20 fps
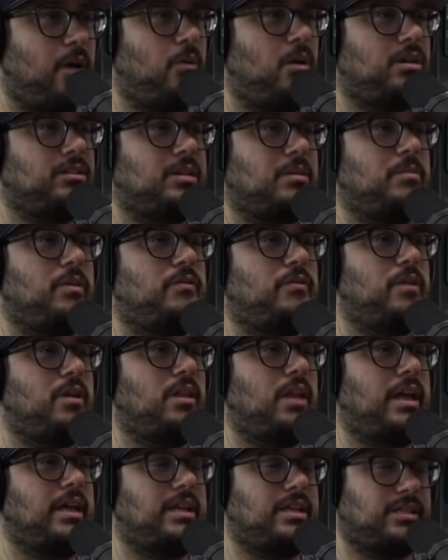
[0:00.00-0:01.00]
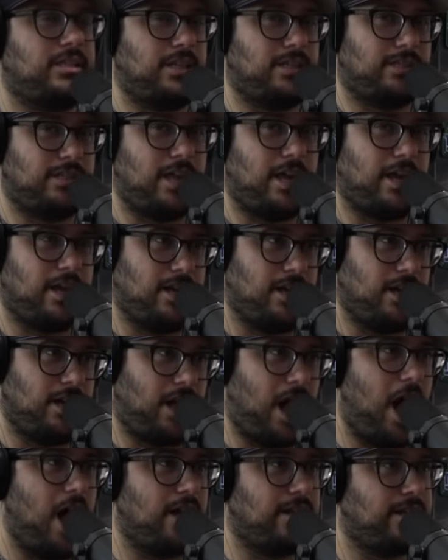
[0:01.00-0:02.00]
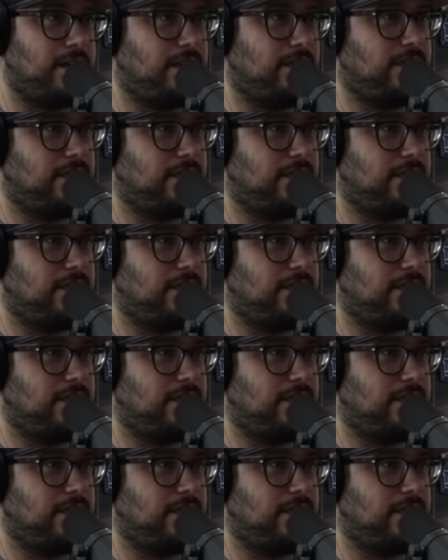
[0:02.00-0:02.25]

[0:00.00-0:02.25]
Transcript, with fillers: want the them audio. to feel like it's just like a content